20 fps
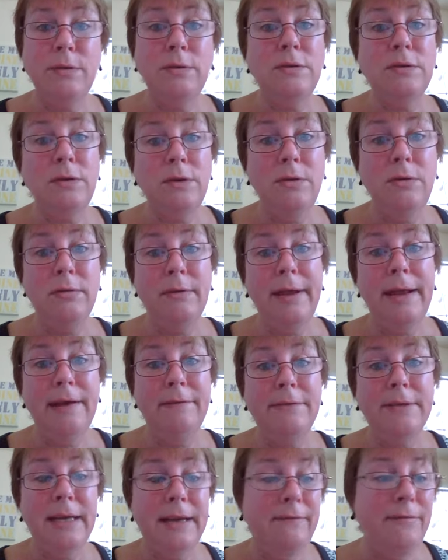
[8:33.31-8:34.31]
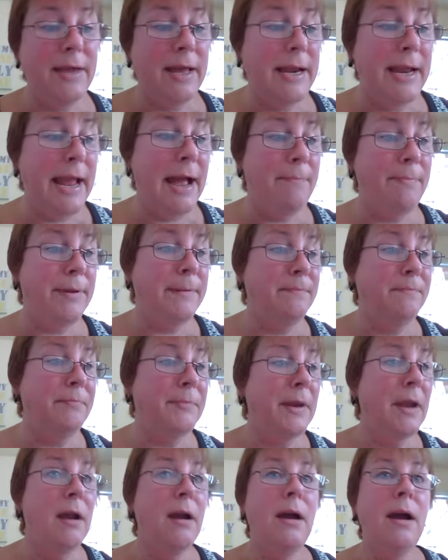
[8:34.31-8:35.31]
you so you don't have to have that happen.
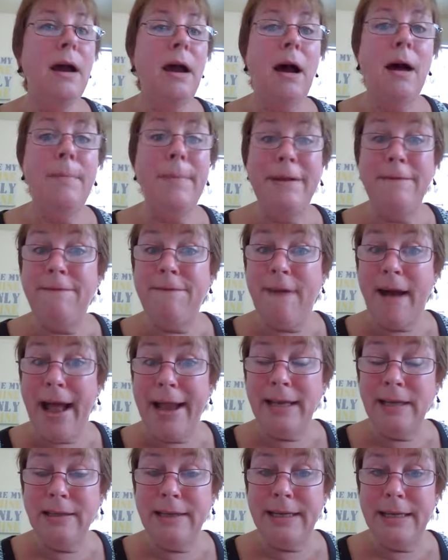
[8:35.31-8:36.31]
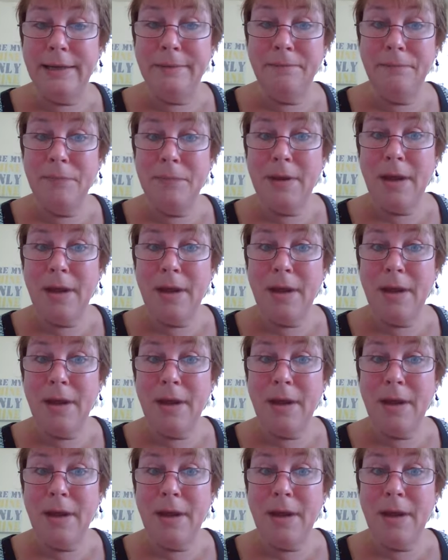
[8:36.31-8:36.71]
And finally,